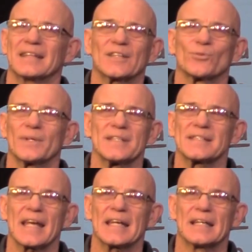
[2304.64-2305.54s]
That's what
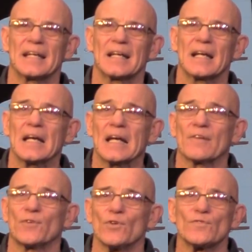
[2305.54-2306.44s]
he's saying.
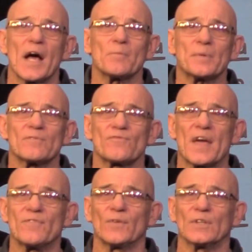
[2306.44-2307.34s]
If you've not been
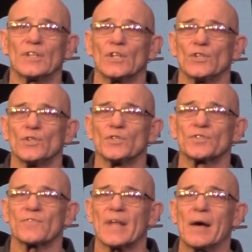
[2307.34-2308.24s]
faithful in the
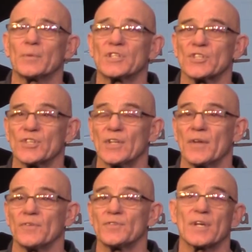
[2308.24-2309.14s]
use of that which is
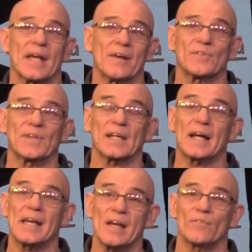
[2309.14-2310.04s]
another's,
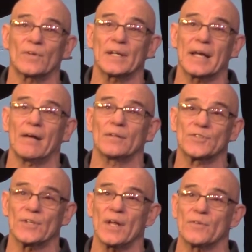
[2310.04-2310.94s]
everything I have right now
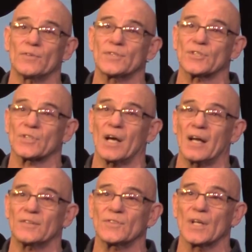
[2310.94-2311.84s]
is another's, it's
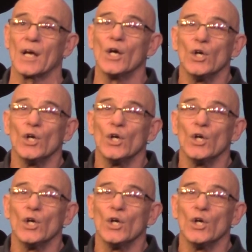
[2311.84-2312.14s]
God's,